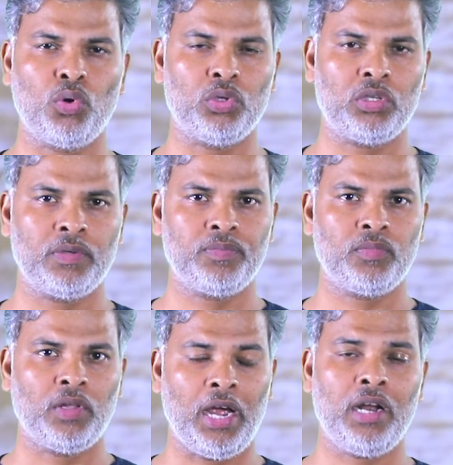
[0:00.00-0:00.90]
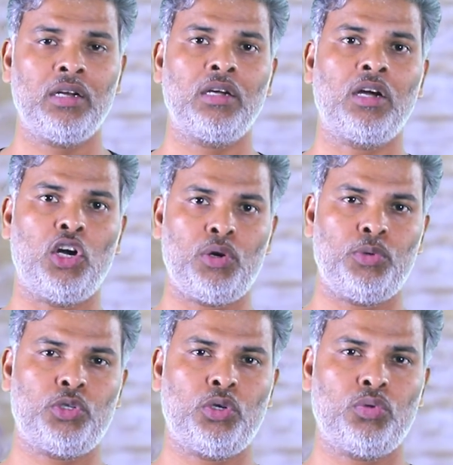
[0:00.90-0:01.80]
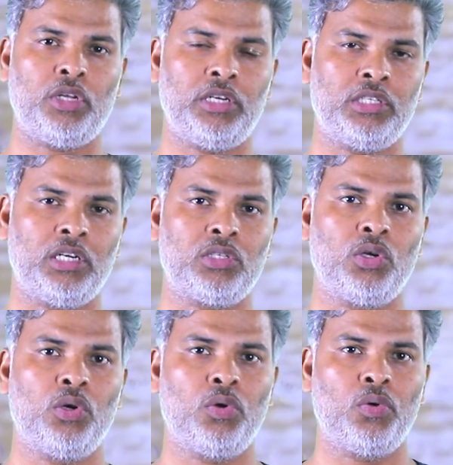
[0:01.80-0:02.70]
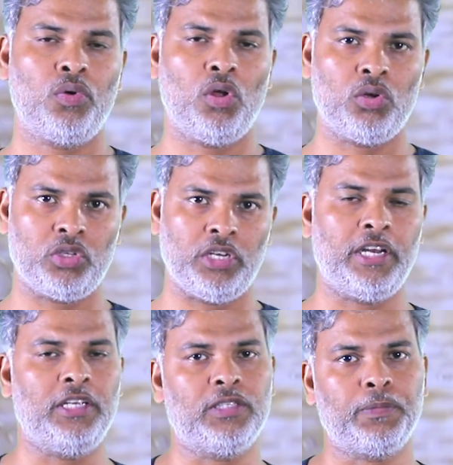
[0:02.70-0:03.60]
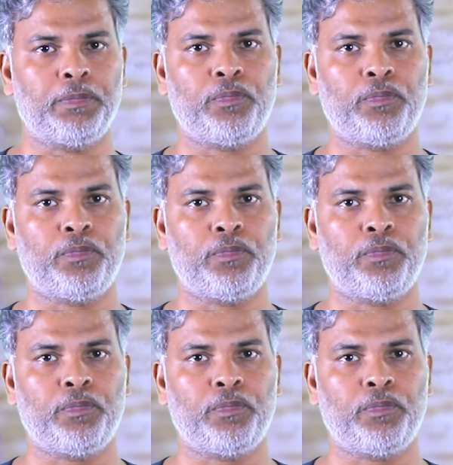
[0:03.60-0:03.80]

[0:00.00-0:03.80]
growth and contribution to the results will also increase.